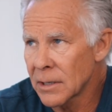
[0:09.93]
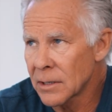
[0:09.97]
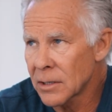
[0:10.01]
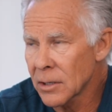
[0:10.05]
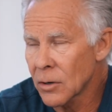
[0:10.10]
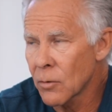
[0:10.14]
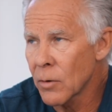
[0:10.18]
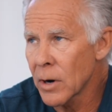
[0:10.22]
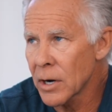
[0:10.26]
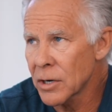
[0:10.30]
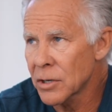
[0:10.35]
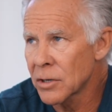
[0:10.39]
It's
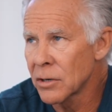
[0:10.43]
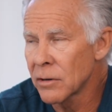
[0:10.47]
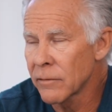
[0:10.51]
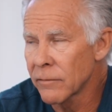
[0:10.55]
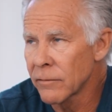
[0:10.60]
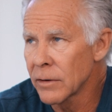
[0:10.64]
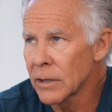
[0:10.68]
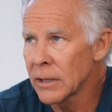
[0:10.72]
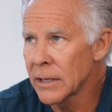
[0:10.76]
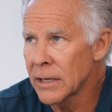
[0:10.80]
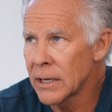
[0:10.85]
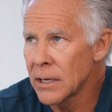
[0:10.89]
a question
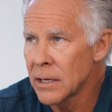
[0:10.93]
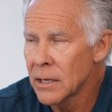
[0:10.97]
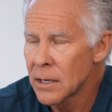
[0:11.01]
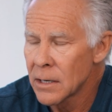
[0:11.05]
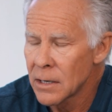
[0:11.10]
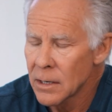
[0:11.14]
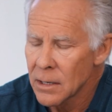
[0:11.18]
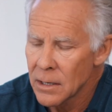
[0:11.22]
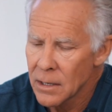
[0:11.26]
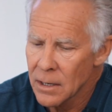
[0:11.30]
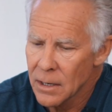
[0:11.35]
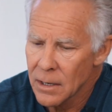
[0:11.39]
of really
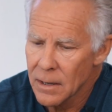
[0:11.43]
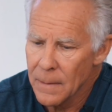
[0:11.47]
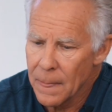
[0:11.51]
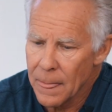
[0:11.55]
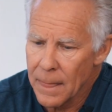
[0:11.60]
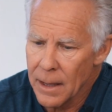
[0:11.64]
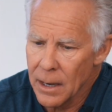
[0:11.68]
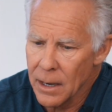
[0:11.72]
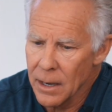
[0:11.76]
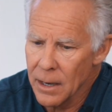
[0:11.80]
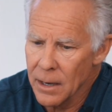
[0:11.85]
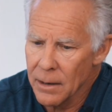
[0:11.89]

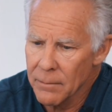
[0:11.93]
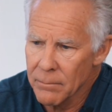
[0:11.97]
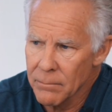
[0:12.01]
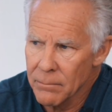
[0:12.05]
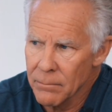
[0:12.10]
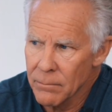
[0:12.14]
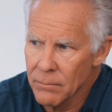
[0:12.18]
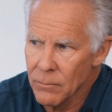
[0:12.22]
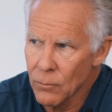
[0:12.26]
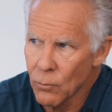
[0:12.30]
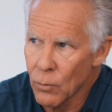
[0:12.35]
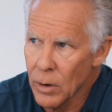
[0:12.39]

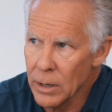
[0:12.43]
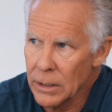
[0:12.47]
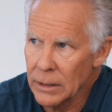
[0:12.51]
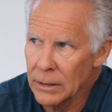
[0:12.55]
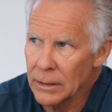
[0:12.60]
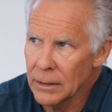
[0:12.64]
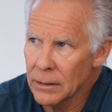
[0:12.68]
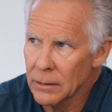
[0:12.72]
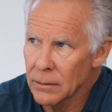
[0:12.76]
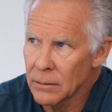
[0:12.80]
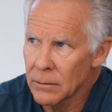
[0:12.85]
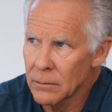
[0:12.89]

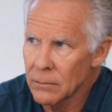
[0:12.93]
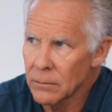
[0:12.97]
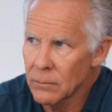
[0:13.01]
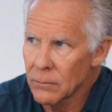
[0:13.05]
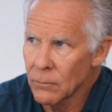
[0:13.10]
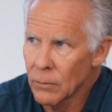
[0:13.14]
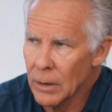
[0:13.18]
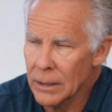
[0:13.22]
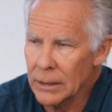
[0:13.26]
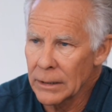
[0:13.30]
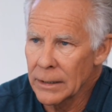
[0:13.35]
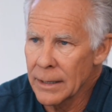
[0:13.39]

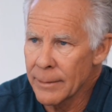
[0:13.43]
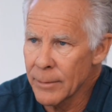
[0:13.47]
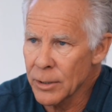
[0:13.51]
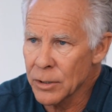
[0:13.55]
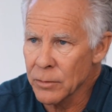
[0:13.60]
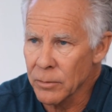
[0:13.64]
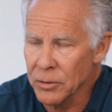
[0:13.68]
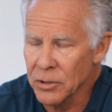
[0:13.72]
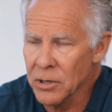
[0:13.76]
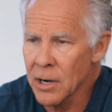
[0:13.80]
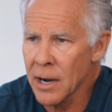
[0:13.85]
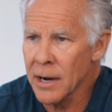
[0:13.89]
what
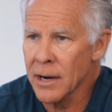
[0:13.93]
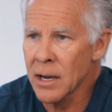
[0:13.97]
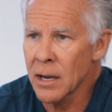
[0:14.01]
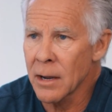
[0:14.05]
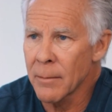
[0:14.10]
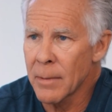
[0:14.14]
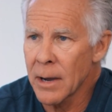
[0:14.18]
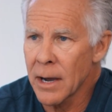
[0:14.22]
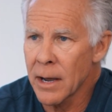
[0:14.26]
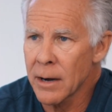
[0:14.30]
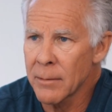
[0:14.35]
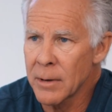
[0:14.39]
limits we're talking
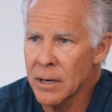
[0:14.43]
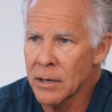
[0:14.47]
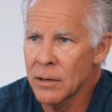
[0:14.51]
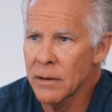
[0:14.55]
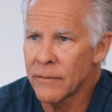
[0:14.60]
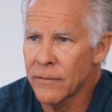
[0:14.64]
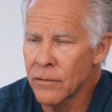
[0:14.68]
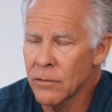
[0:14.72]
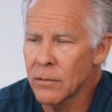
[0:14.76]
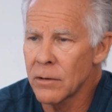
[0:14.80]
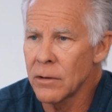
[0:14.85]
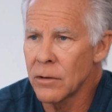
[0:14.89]
about. I mean,
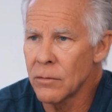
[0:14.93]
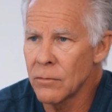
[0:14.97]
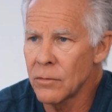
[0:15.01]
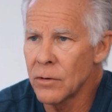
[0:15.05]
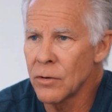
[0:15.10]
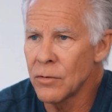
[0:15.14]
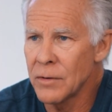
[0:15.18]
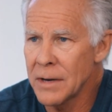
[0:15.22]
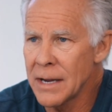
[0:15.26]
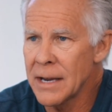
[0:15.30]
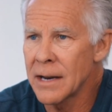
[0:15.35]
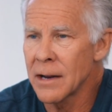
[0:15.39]
if
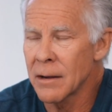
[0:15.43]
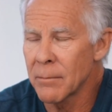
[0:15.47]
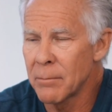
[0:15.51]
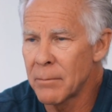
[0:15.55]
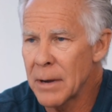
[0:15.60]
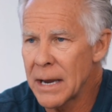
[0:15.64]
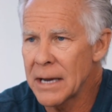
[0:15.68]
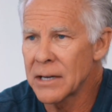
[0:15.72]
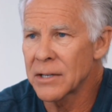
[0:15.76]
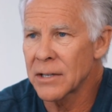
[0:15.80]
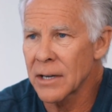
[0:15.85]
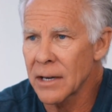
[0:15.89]
you need a
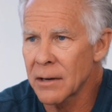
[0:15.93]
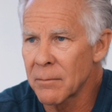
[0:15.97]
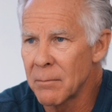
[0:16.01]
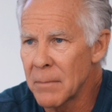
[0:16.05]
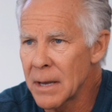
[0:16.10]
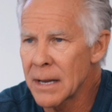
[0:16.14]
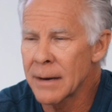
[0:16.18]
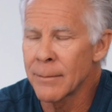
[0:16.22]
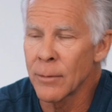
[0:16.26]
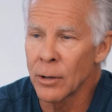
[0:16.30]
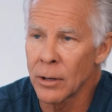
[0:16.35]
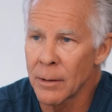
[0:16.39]
basic
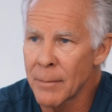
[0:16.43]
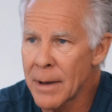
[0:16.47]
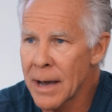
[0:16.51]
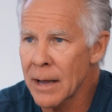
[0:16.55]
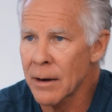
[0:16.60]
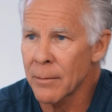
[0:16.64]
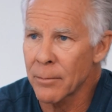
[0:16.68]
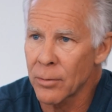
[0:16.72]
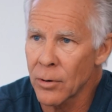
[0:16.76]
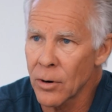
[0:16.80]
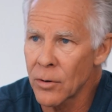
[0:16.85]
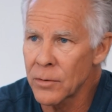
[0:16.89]
minimal
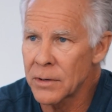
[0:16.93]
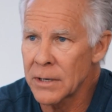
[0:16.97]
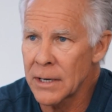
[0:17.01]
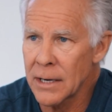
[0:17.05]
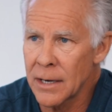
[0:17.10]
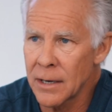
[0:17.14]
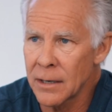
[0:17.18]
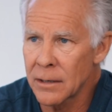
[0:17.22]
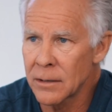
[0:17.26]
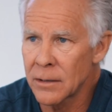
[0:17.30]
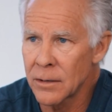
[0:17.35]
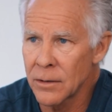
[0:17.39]
amount of
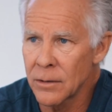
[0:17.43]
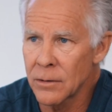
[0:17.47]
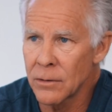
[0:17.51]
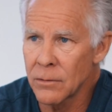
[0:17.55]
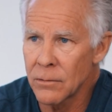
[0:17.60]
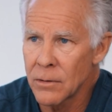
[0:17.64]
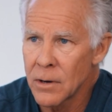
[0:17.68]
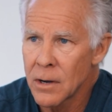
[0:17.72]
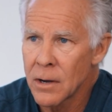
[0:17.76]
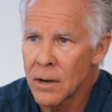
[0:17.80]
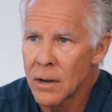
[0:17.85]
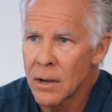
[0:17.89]
protein
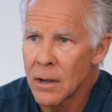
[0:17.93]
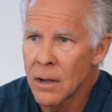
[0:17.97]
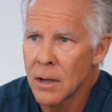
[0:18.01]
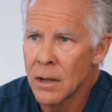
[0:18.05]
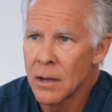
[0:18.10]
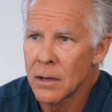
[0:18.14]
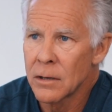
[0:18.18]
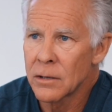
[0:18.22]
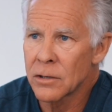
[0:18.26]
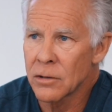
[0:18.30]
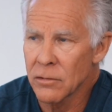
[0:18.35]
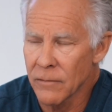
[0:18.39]
to
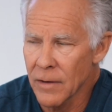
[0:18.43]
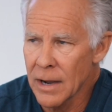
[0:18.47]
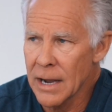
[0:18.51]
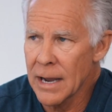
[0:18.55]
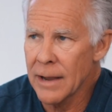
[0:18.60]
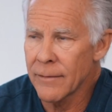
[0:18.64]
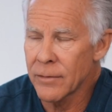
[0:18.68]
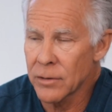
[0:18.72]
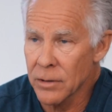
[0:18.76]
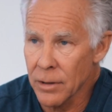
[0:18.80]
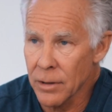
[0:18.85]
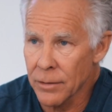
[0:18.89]

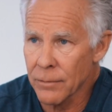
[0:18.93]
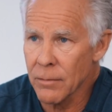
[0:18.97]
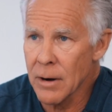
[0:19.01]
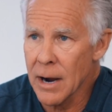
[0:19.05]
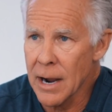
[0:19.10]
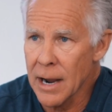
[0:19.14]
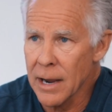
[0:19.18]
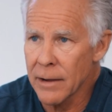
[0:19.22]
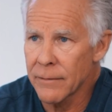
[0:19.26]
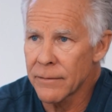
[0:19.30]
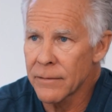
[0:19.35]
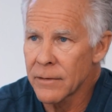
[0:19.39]
survive and to
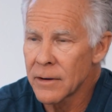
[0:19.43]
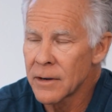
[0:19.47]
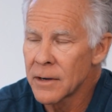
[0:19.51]
thrive.